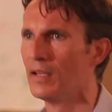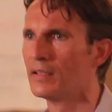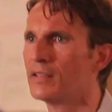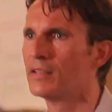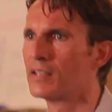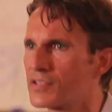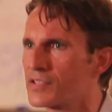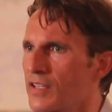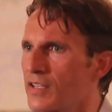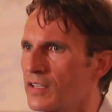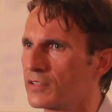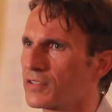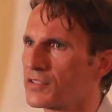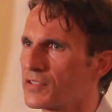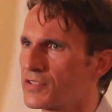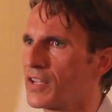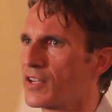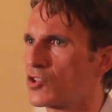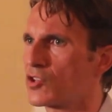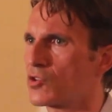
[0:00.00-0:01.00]
The sacred
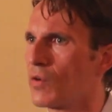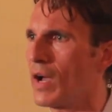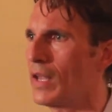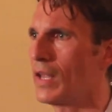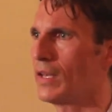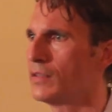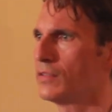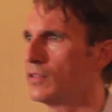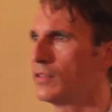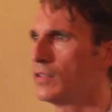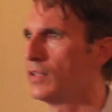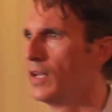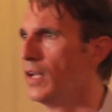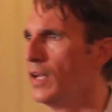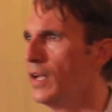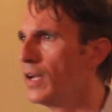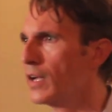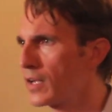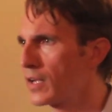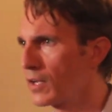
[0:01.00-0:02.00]
sexuality
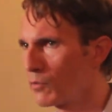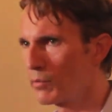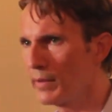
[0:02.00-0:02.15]
can